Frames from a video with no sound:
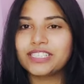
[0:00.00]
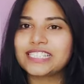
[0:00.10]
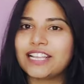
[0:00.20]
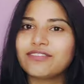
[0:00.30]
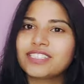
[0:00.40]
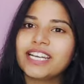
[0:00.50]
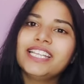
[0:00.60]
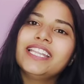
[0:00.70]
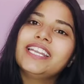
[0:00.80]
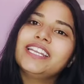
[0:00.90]

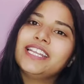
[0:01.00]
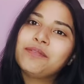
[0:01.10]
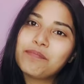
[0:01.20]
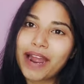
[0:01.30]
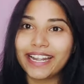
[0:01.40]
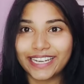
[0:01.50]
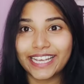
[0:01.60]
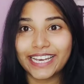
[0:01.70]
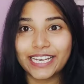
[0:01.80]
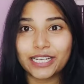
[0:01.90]
self-study, then it might
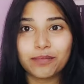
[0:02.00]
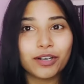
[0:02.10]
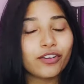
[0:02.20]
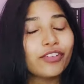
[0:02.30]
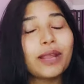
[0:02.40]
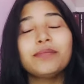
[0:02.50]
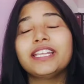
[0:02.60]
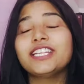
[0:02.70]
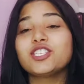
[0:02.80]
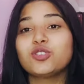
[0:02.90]
take a little bit of time.
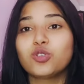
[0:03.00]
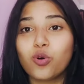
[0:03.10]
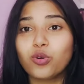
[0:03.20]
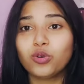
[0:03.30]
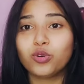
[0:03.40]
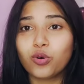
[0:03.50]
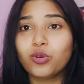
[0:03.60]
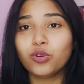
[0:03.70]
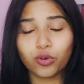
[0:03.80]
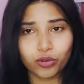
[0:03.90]
There is
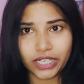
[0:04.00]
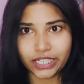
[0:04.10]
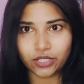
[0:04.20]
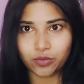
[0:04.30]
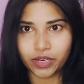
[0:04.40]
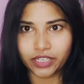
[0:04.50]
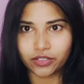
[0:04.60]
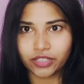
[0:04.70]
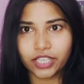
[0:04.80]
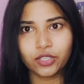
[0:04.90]
no need to worry,
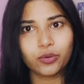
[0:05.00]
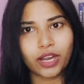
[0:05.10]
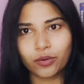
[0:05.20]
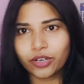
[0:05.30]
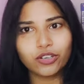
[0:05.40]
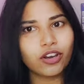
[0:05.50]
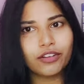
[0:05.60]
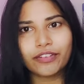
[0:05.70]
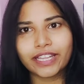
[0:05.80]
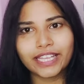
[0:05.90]
okay? You are going to
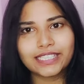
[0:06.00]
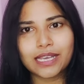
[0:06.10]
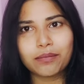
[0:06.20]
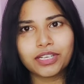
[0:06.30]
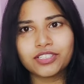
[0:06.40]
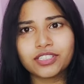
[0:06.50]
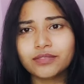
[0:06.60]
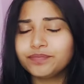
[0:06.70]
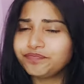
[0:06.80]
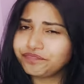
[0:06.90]
qualify the
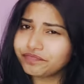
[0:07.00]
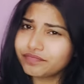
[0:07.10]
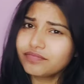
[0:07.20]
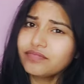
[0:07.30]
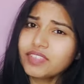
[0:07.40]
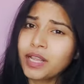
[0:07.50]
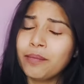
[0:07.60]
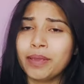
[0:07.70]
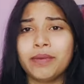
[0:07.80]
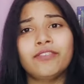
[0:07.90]
examination,
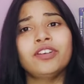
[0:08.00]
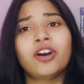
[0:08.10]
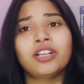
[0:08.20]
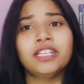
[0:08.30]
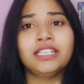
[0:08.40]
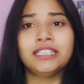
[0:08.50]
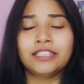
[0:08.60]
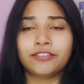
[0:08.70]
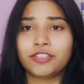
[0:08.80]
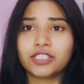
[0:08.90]
maybe not in
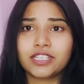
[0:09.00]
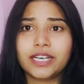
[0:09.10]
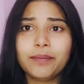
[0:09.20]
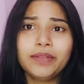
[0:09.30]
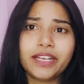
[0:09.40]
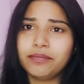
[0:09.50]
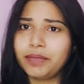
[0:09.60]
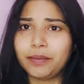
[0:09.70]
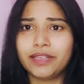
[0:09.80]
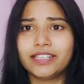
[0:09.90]
the first attempt, then
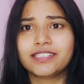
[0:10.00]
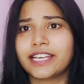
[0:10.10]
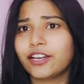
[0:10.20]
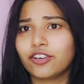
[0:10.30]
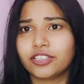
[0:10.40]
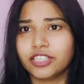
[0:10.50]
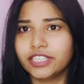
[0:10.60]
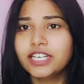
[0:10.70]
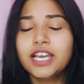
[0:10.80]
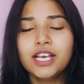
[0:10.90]
maybe in the second or
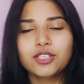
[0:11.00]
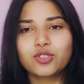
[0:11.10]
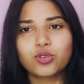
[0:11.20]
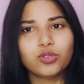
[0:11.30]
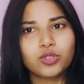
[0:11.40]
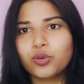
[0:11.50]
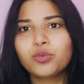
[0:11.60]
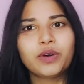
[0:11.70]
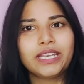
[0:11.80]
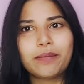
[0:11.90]
third. So
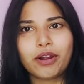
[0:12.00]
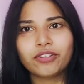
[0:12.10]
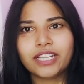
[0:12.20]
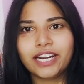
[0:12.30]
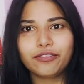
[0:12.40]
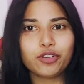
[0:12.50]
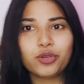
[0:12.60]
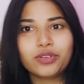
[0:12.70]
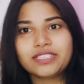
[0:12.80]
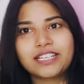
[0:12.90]
don't worry about that. If you're
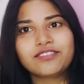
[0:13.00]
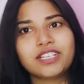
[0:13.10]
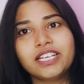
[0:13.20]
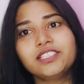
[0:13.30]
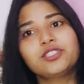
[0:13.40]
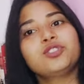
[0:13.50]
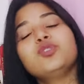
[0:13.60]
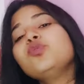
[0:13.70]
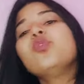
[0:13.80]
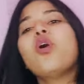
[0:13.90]
doing self-study, just
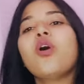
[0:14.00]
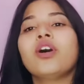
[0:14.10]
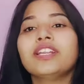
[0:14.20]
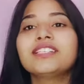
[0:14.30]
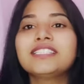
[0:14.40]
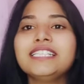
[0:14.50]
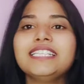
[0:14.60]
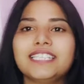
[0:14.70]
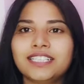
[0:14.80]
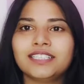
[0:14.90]
do
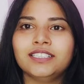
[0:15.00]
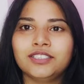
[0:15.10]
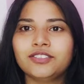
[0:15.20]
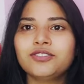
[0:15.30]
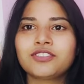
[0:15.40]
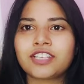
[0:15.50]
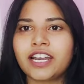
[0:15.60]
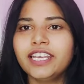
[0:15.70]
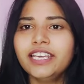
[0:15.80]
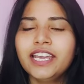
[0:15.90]
honestly,
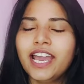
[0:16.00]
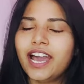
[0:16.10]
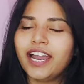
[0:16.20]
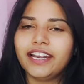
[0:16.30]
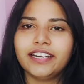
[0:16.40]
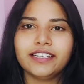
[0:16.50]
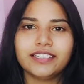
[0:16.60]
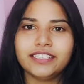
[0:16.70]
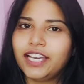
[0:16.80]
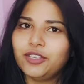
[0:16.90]
study, and
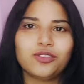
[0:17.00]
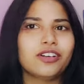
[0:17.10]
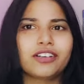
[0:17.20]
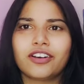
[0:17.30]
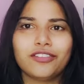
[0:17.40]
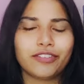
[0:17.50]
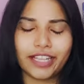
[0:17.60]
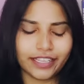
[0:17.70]
you're gonna qualify the